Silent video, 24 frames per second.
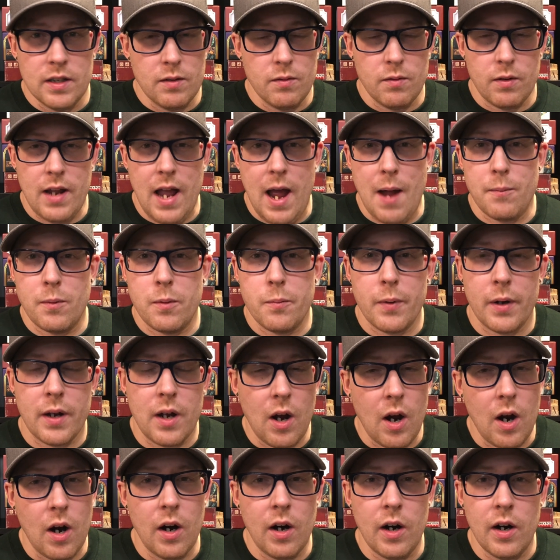Captain
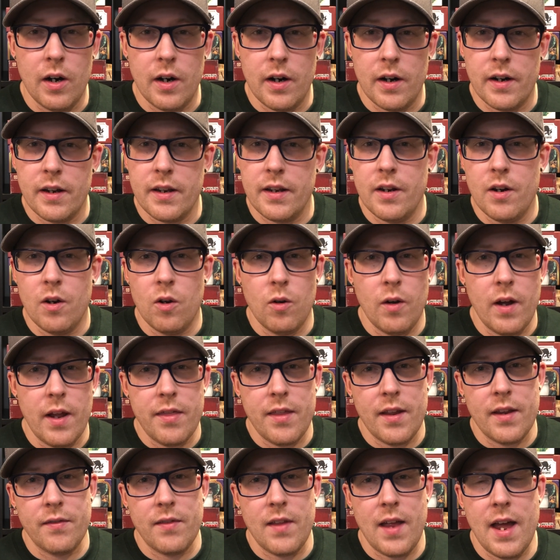Picard, I
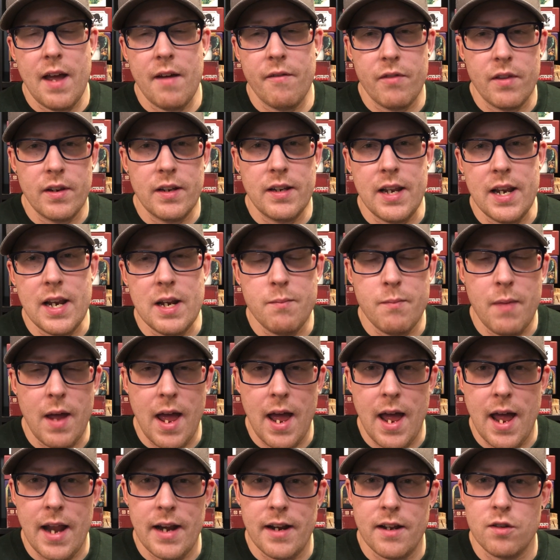think they have the Tin
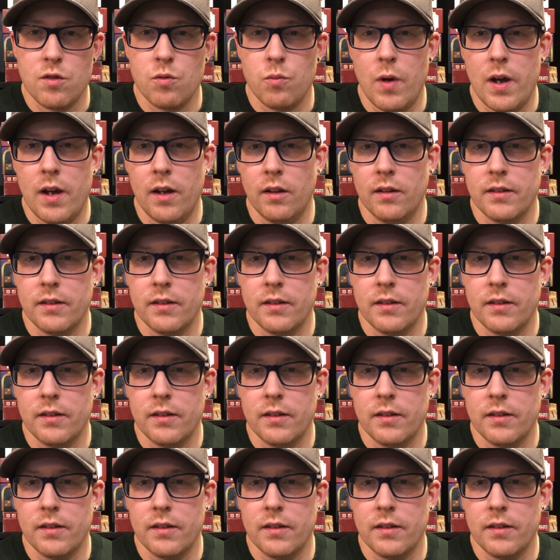Man, as well